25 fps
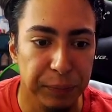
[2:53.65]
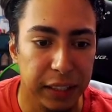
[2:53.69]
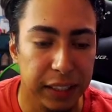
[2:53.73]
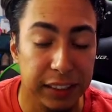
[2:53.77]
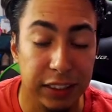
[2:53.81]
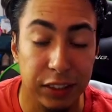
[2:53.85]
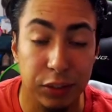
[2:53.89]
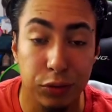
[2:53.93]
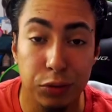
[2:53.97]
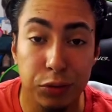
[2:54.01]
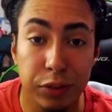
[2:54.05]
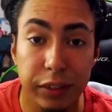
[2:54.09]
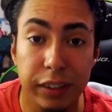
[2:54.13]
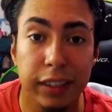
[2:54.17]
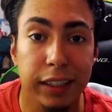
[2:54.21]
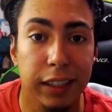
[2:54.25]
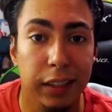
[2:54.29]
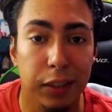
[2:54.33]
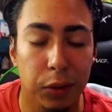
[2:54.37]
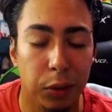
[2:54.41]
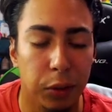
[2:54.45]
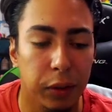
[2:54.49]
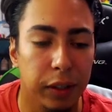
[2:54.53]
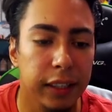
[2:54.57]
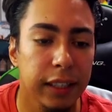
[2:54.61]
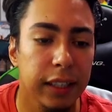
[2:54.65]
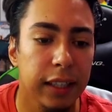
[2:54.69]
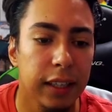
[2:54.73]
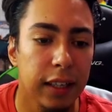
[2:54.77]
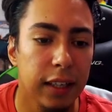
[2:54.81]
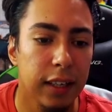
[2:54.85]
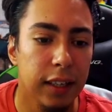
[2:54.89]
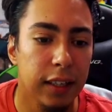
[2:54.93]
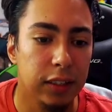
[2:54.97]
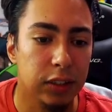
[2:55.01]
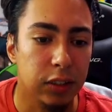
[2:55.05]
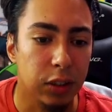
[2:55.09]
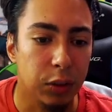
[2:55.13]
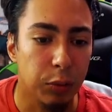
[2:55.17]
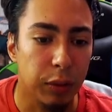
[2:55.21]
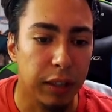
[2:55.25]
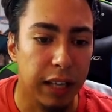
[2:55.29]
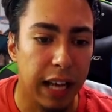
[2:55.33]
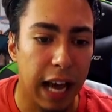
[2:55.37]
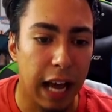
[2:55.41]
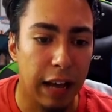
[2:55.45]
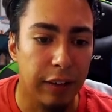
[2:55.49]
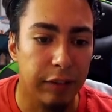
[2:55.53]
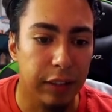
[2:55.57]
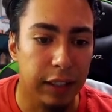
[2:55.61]
it's really annoying so you want to
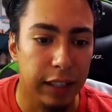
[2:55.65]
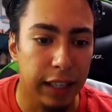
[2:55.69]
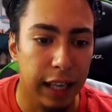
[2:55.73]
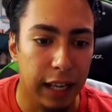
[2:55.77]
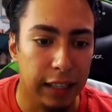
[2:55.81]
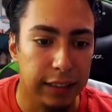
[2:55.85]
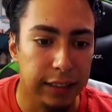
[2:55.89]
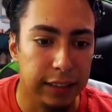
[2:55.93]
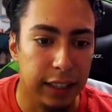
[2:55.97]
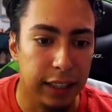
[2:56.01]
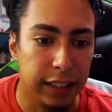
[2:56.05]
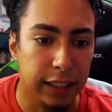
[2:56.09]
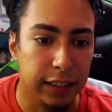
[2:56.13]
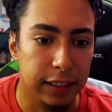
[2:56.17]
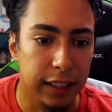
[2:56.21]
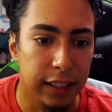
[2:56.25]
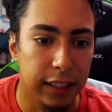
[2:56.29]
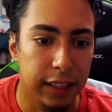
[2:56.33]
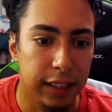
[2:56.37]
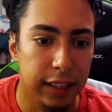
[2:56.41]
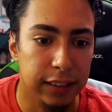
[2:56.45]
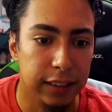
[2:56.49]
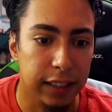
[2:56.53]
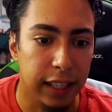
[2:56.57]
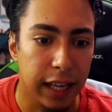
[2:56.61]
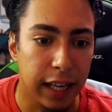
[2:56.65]
have it as like this